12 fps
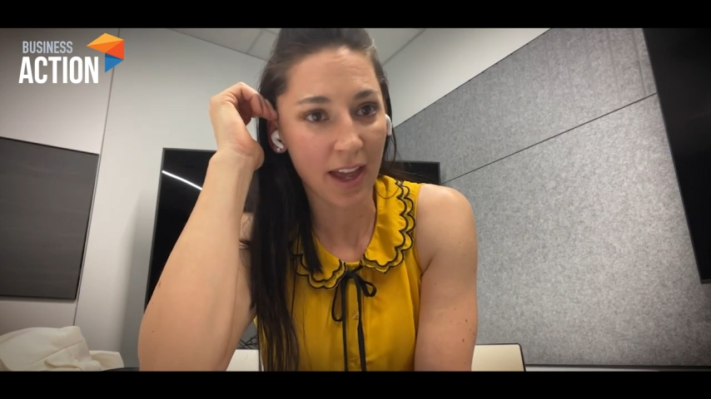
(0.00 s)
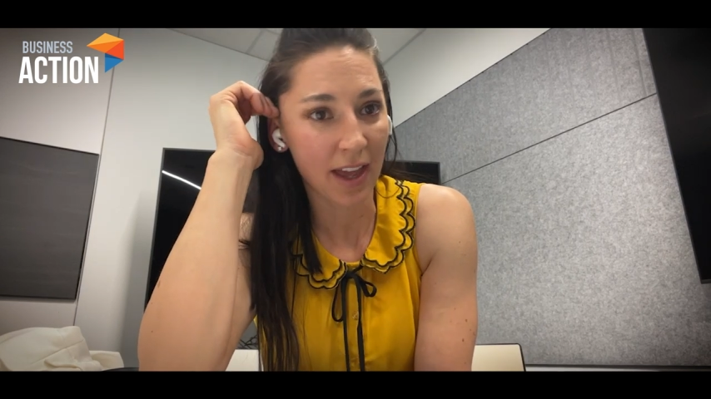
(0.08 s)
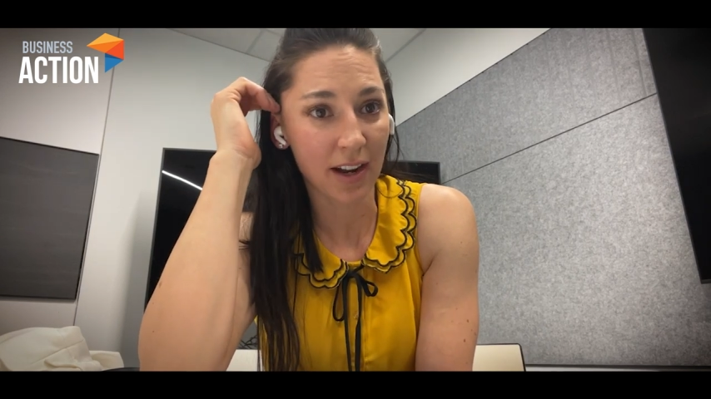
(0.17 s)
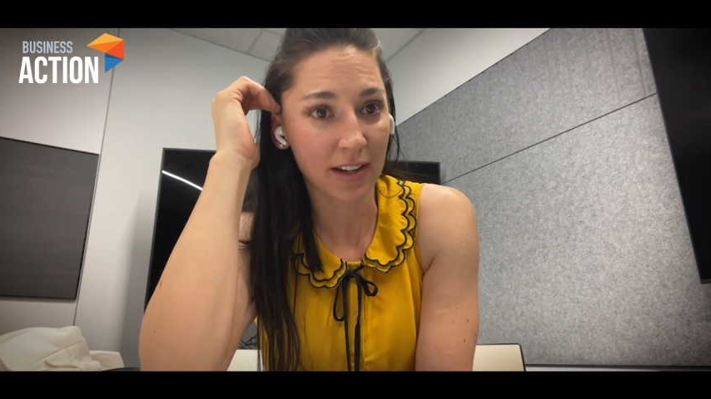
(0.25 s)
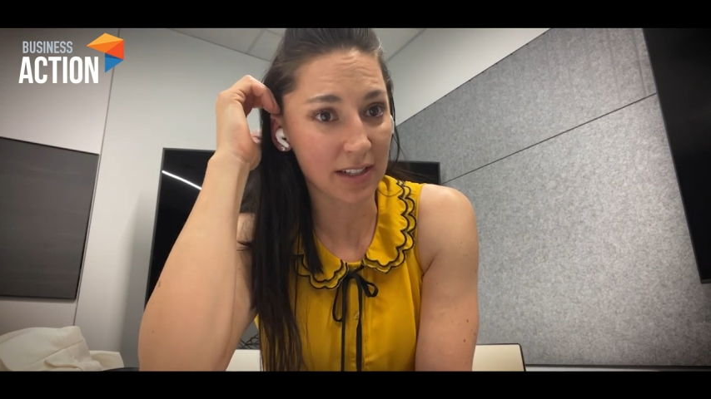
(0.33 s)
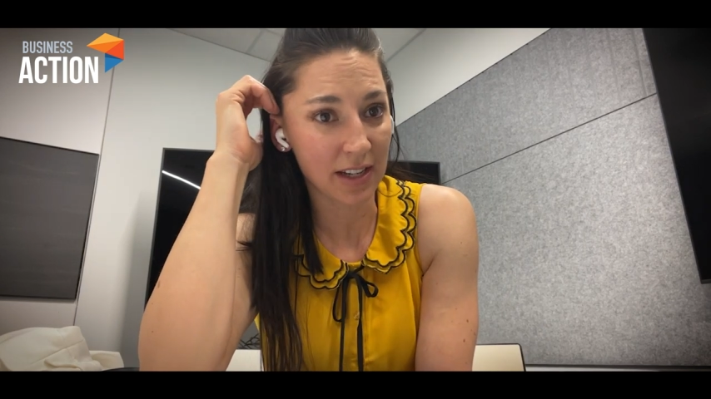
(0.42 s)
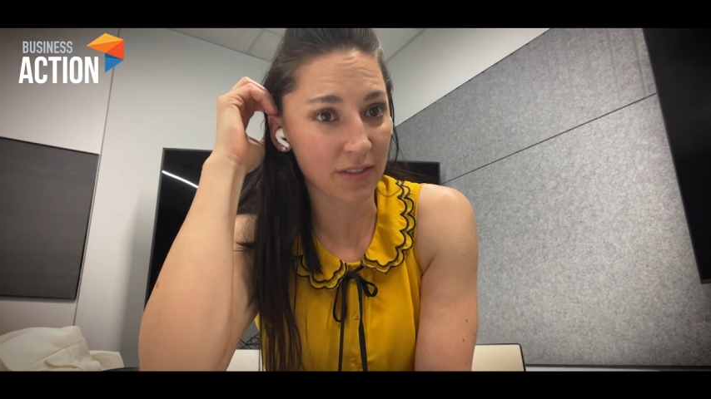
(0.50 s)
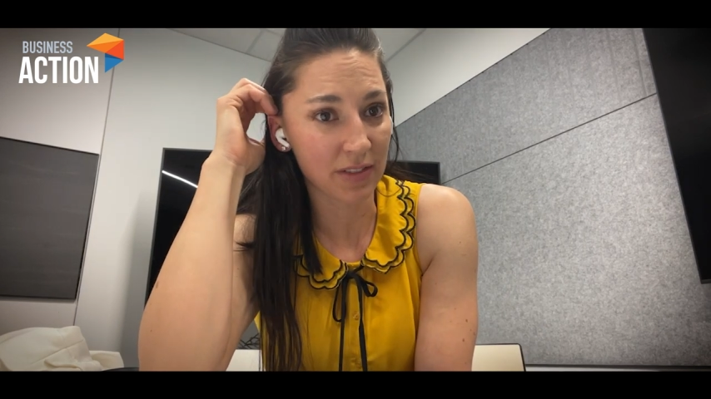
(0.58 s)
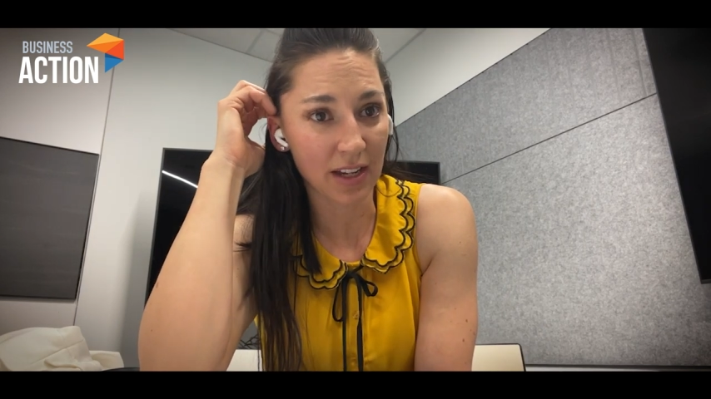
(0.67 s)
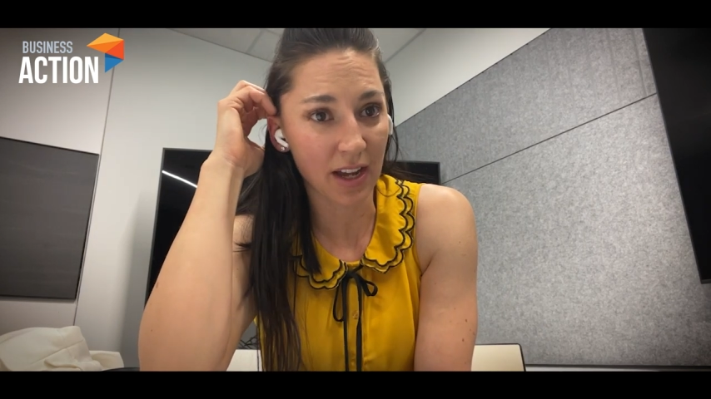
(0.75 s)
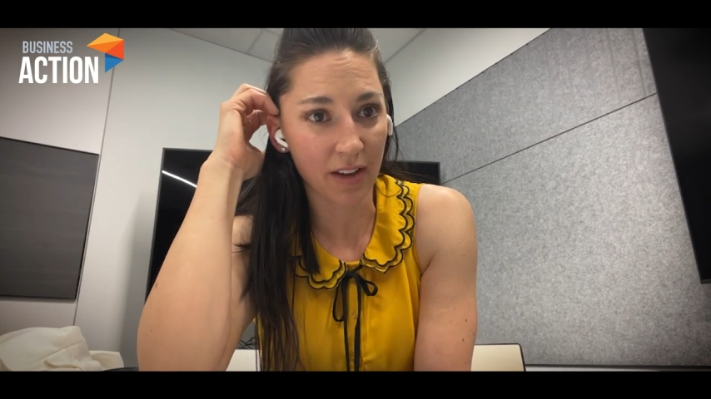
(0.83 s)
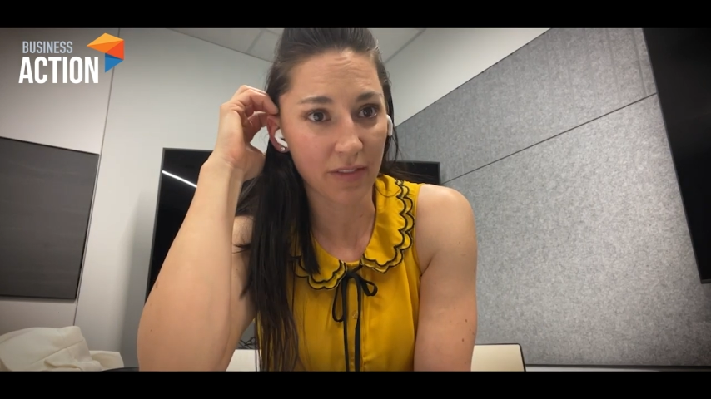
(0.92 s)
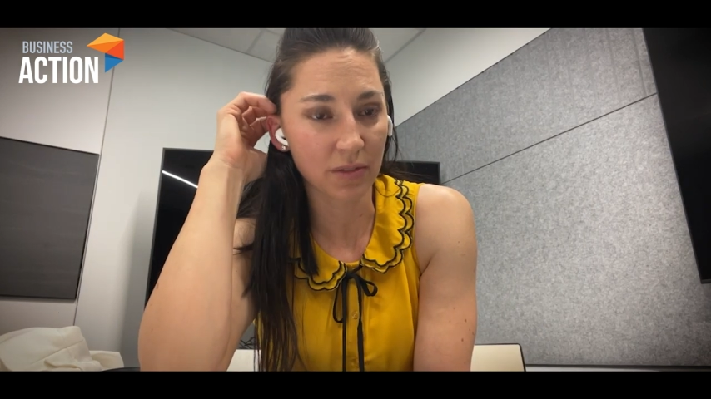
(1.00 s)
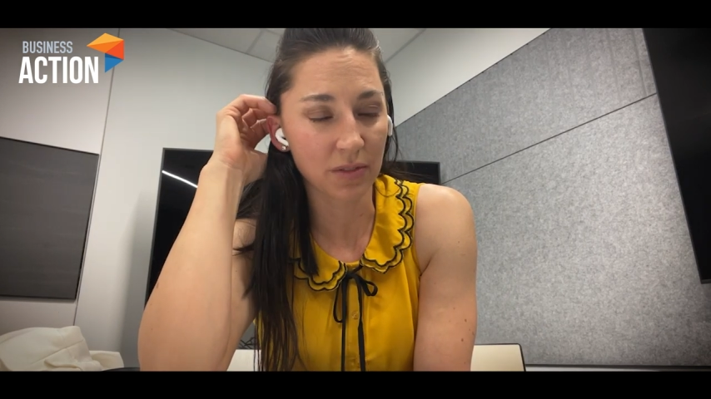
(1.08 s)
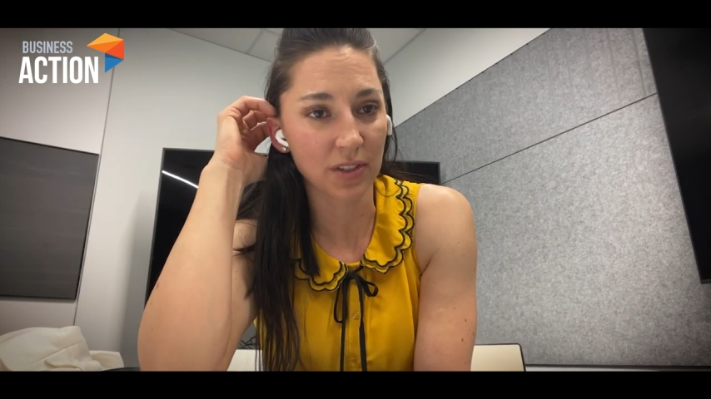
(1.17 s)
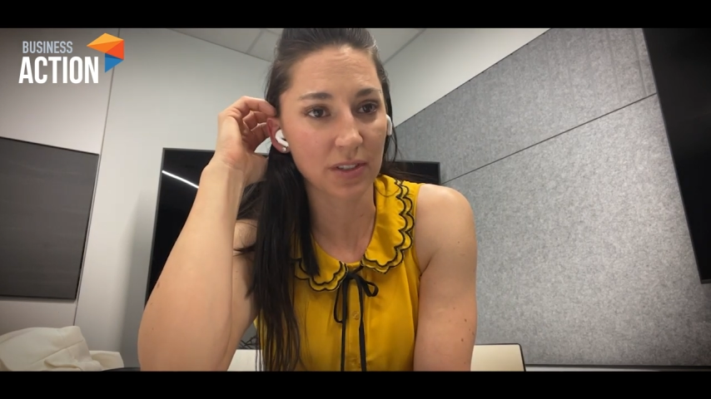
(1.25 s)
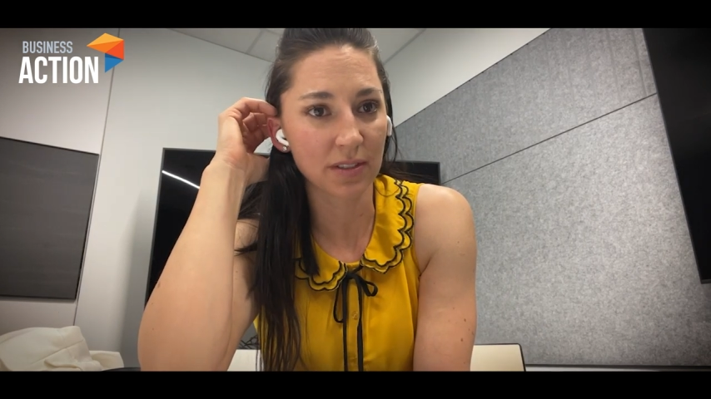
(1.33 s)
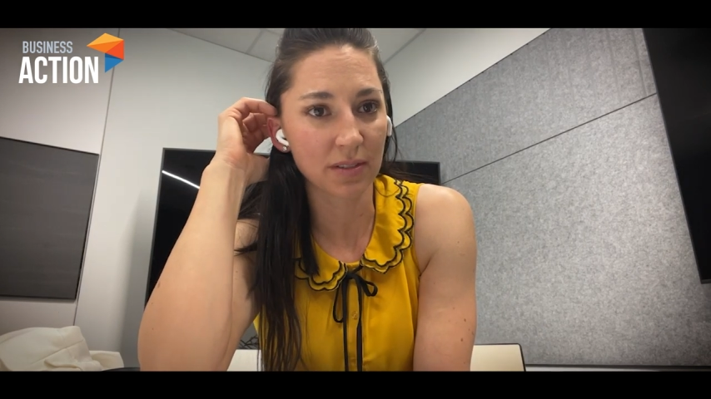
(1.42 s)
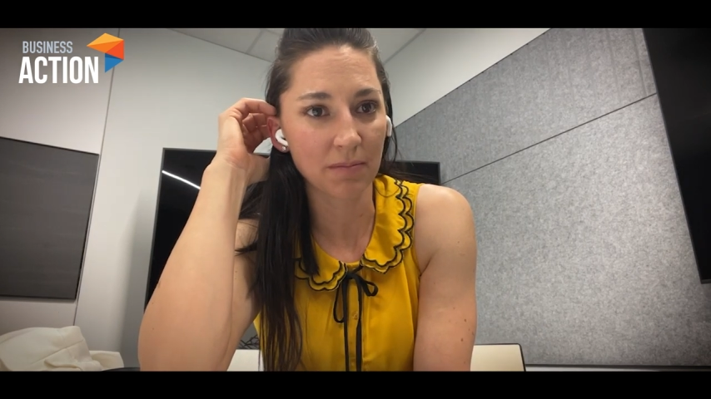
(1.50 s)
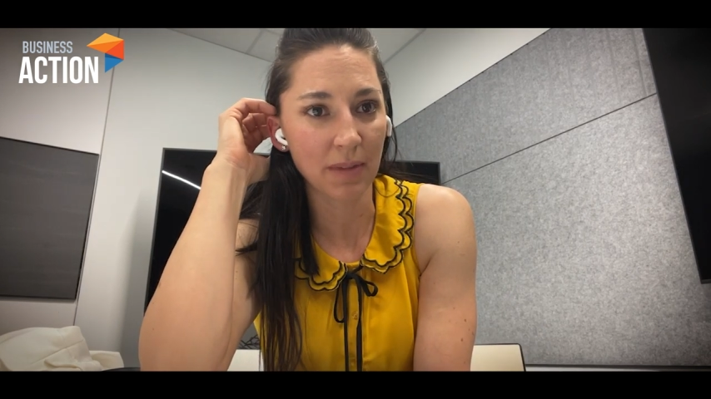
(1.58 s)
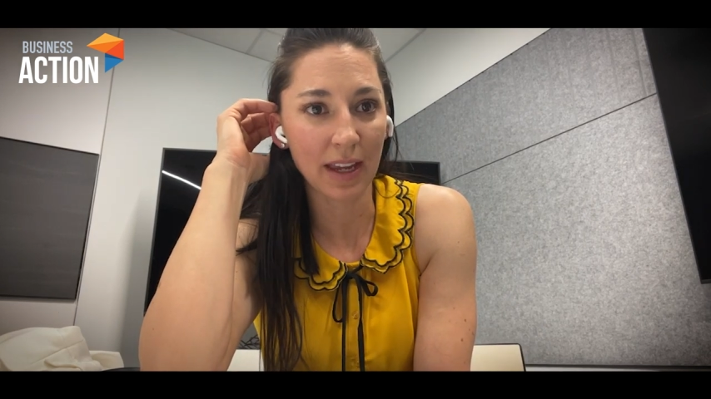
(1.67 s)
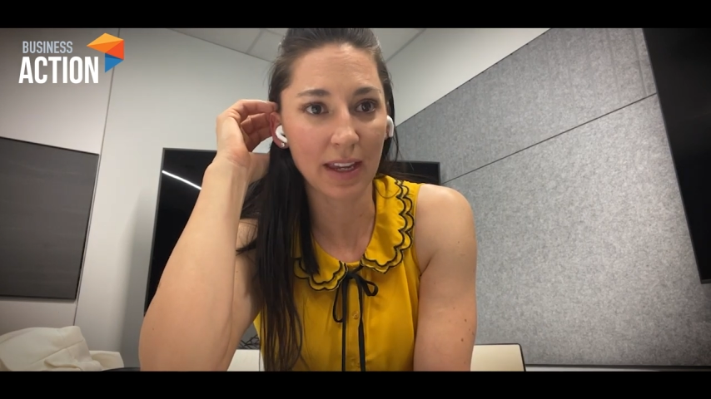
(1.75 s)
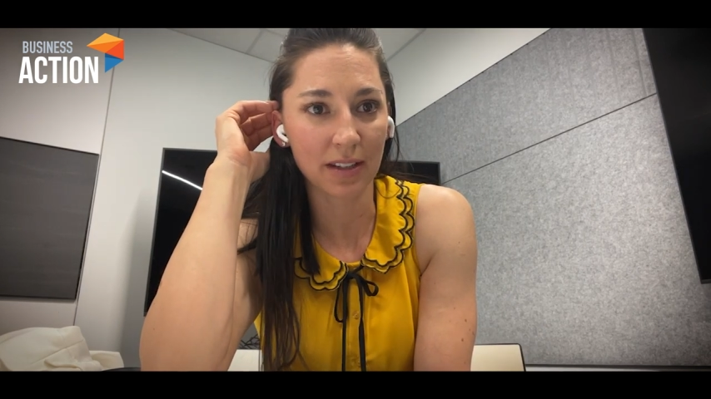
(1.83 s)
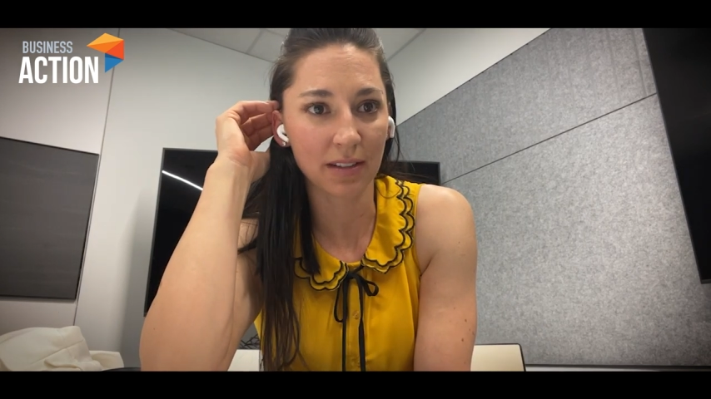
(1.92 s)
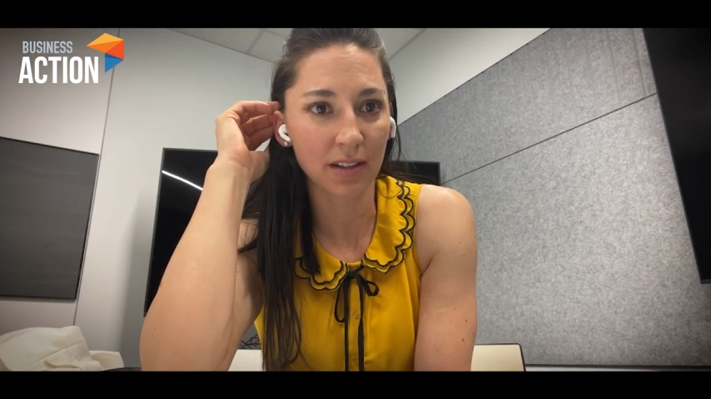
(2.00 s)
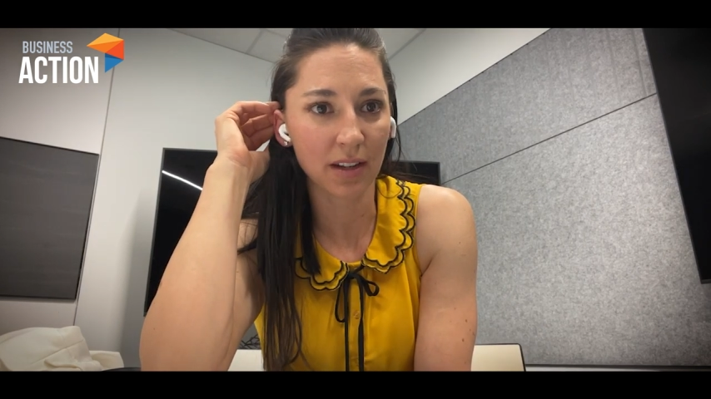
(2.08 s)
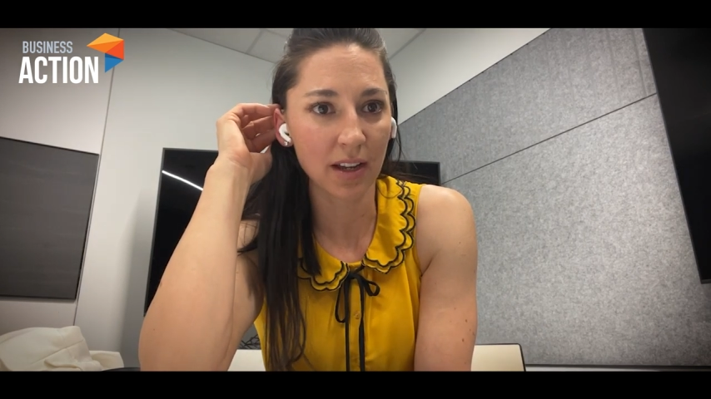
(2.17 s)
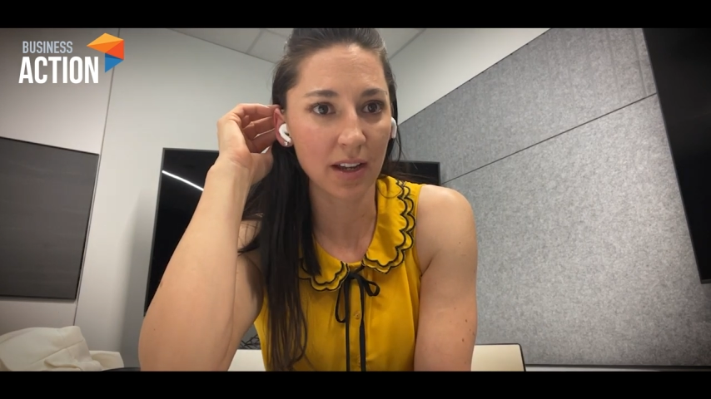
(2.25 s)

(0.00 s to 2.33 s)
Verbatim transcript: and I didn't have staff. It was just me and